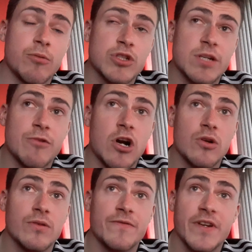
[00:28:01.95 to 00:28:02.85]
we must have brought a
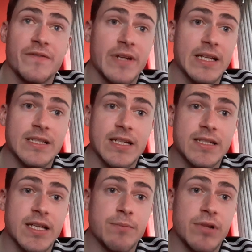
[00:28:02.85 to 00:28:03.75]
good 15,
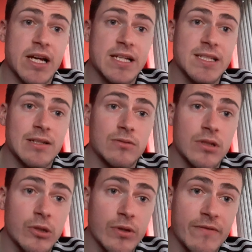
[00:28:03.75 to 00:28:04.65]
16 players in under
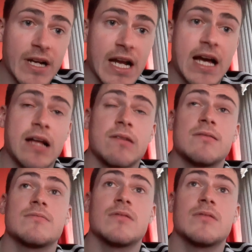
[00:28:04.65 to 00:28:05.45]
Louis Van Gaal.